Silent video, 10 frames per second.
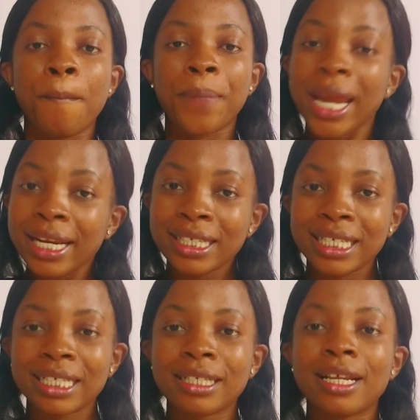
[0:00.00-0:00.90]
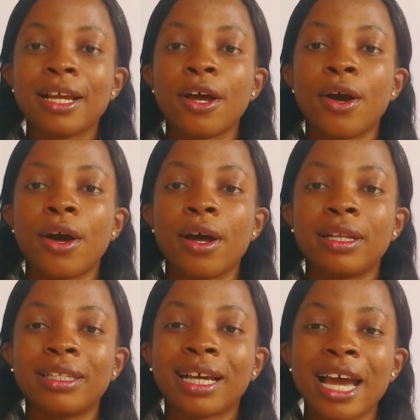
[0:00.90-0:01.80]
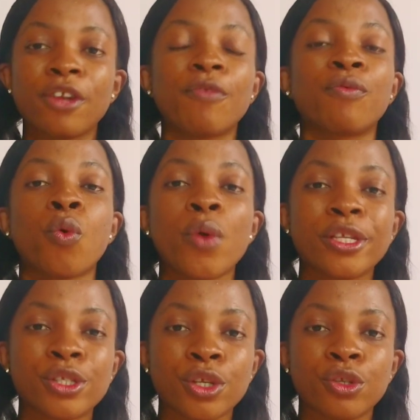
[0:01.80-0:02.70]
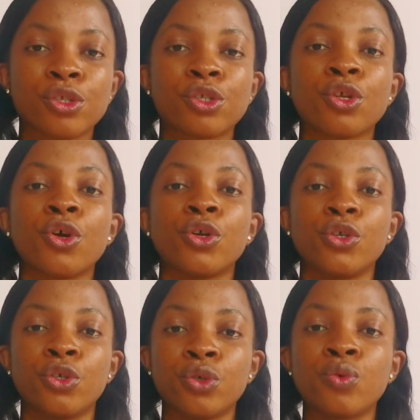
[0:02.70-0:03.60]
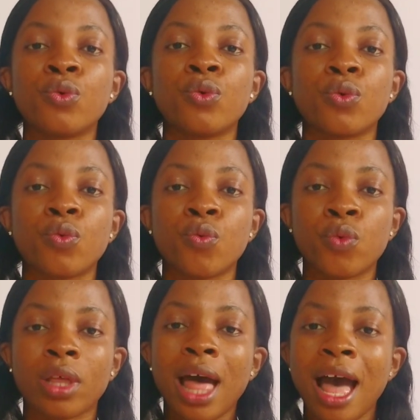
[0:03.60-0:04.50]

pending the kind of questions you will